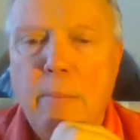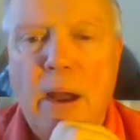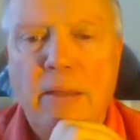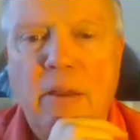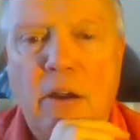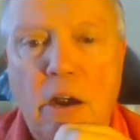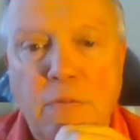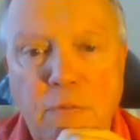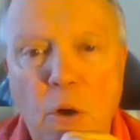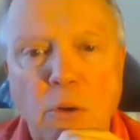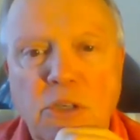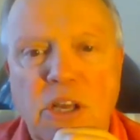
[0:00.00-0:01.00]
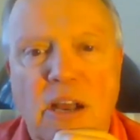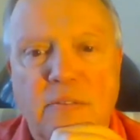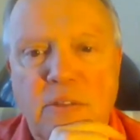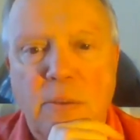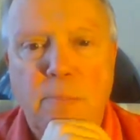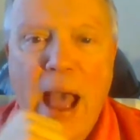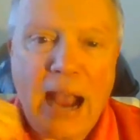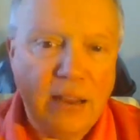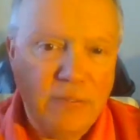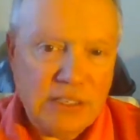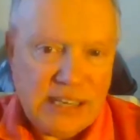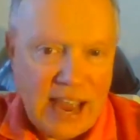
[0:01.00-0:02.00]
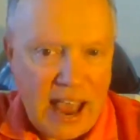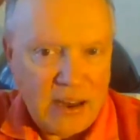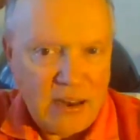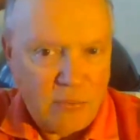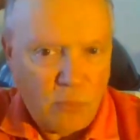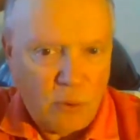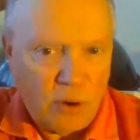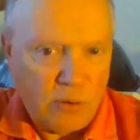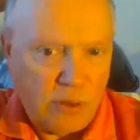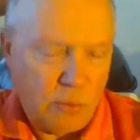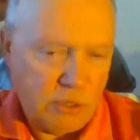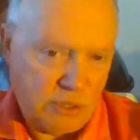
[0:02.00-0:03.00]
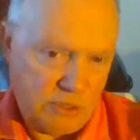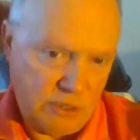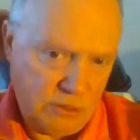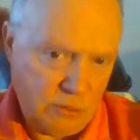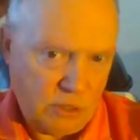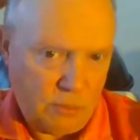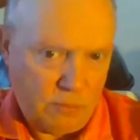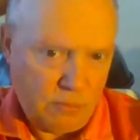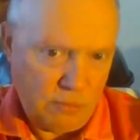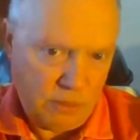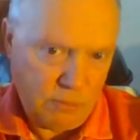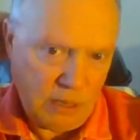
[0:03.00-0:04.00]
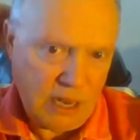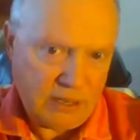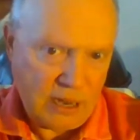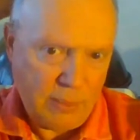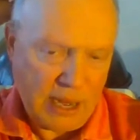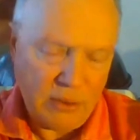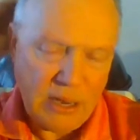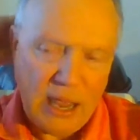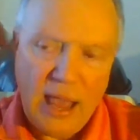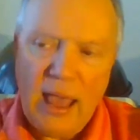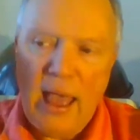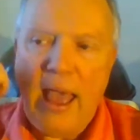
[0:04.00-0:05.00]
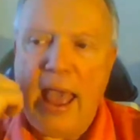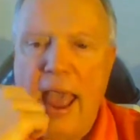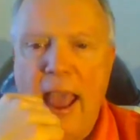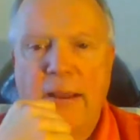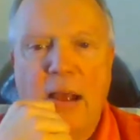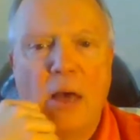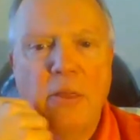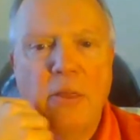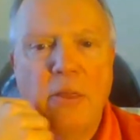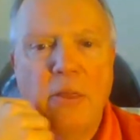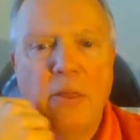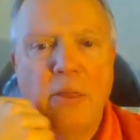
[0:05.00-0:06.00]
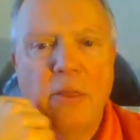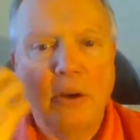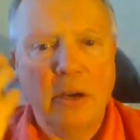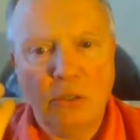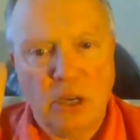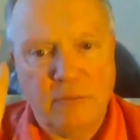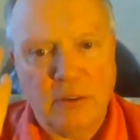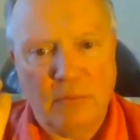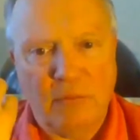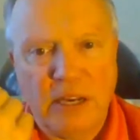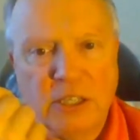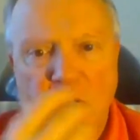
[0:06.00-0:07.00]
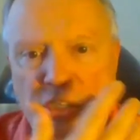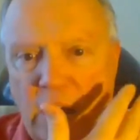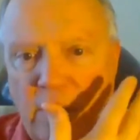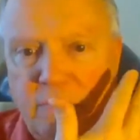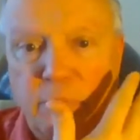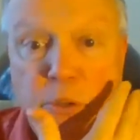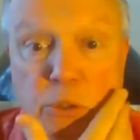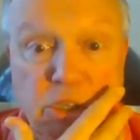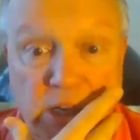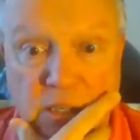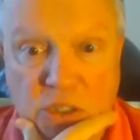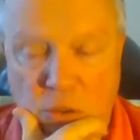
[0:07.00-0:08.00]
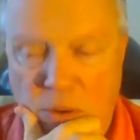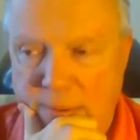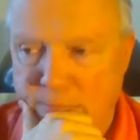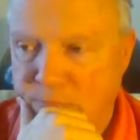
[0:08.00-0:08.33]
But there are photos of the back of his head where there was there was a blood coming out, and other issues, other pictures of bruising and so on.